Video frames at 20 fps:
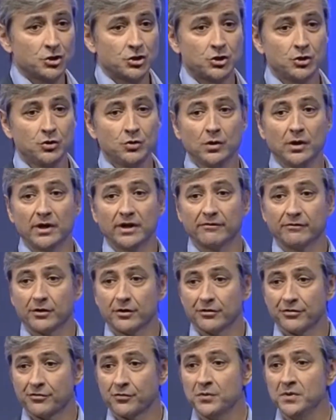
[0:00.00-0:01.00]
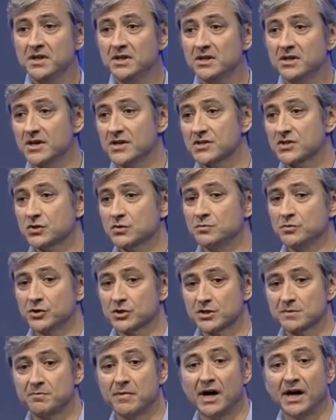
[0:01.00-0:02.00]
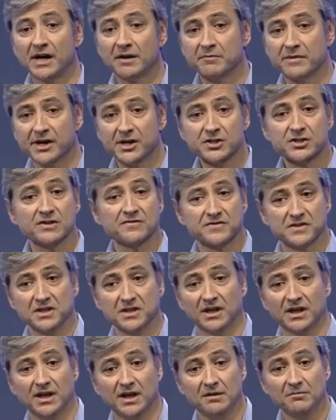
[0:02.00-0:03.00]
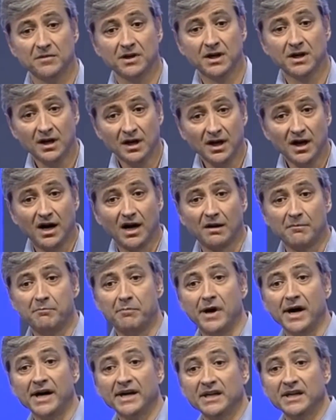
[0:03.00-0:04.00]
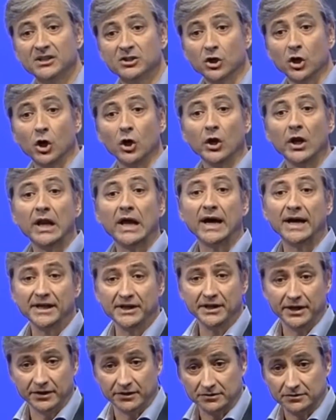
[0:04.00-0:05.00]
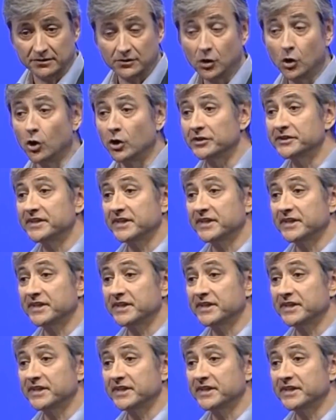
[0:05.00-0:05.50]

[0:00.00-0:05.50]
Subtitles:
2 out of our 3 customers buying Microsoft CRM are buying it online now, or